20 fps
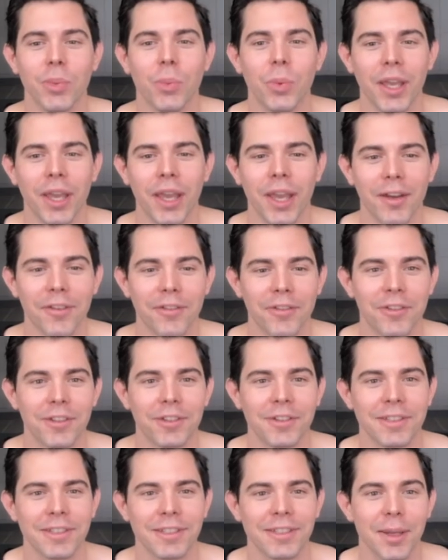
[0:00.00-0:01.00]
we have
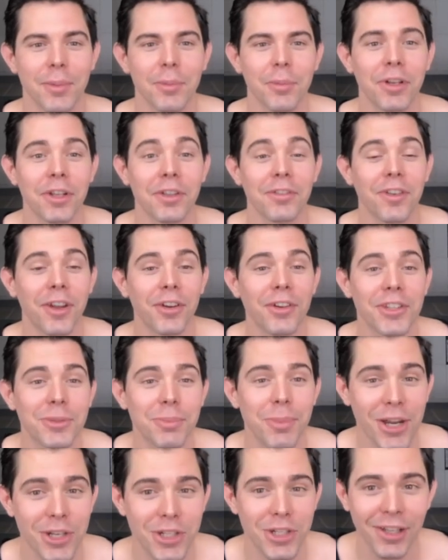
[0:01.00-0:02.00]
somebody very
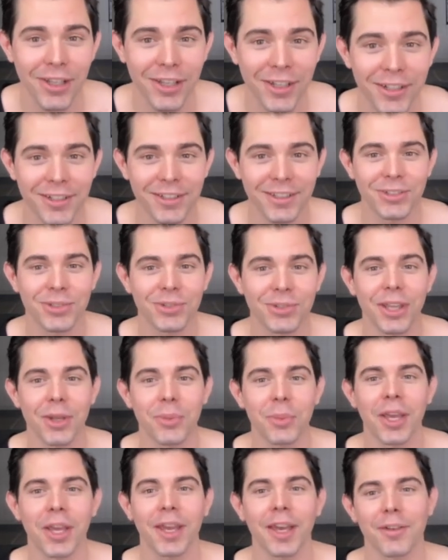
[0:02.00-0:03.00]
special here. Today
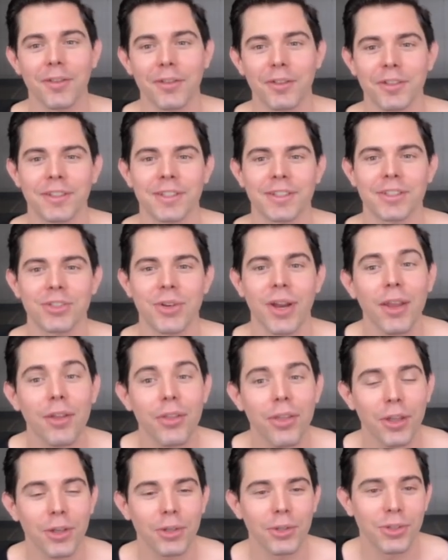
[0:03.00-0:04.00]
we have the
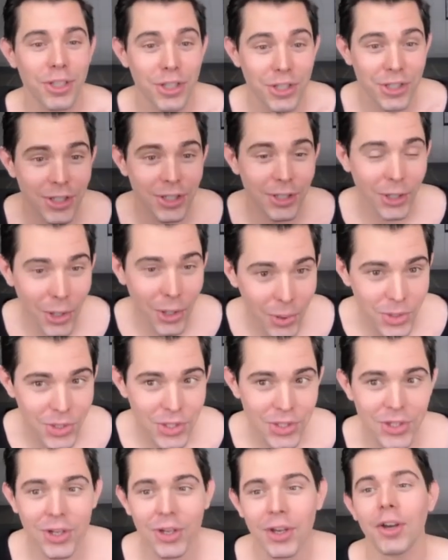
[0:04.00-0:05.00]
strength and conditioning
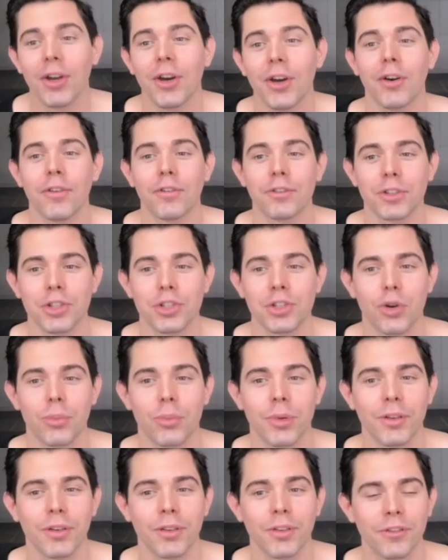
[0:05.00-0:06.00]
coach of the
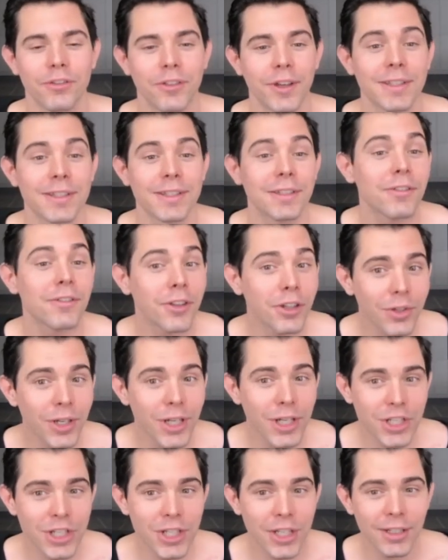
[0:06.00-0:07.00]
German Fencing
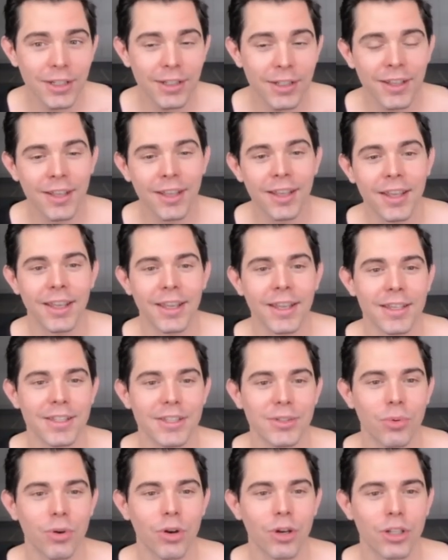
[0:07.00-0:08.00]
Federation.
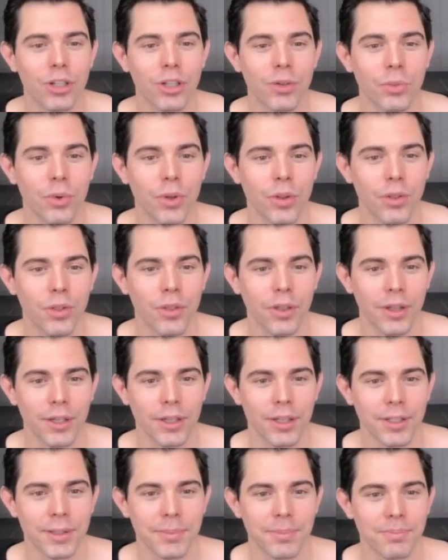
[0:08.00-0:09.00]
He's working with
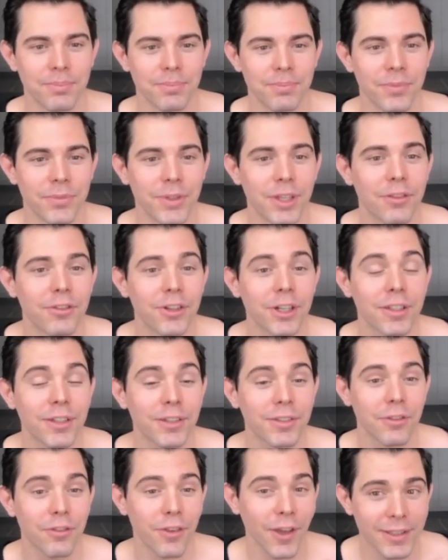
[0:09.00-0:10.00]
um,
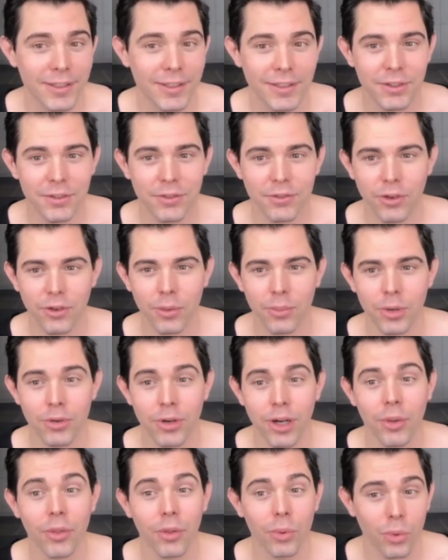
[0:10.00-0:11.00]
different fencers from
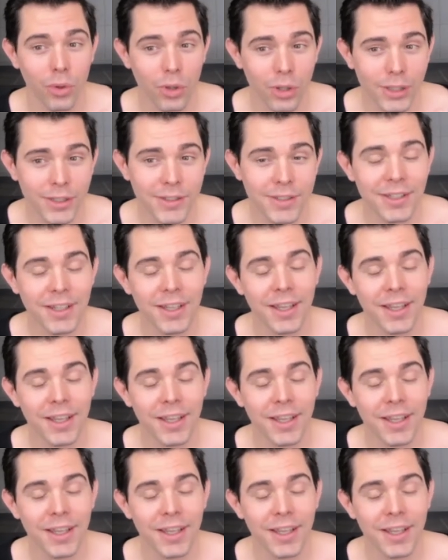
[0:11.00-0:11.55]
around the world